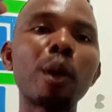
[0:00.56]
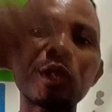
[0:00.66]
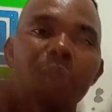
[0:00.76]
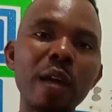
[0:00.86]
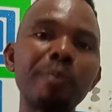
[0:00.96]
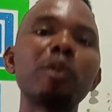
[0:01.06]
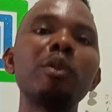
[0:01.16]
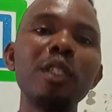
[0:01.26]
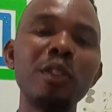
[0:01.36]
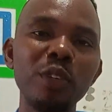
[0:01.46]
subscribe
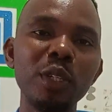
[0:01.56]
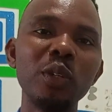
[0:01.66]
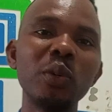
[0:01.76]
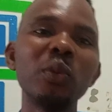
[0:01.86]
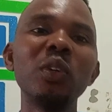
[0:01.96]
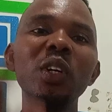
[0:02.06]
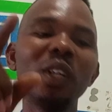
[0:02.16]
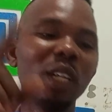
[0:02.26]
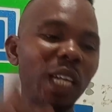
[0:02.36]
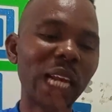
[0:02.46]
to this video,
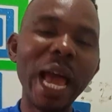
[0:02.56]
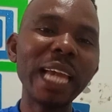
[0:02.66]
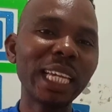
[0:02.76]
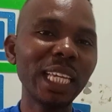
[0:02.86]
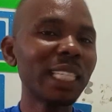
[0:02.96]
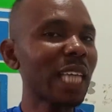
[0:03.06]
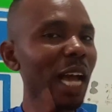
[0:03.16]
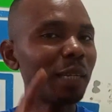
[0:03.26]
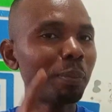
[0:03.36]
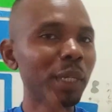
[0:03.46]
like
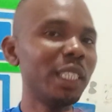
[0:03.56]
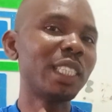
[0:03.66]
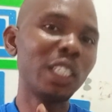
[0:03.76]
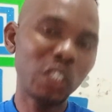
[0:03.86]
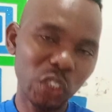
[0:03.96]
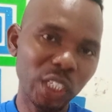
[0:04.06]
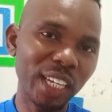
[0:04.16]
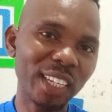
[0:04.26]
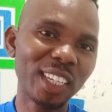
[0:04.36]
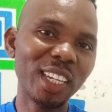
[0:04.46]
it, and please
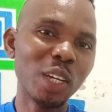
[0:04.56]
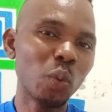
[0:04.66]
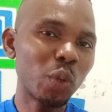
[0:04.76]
share.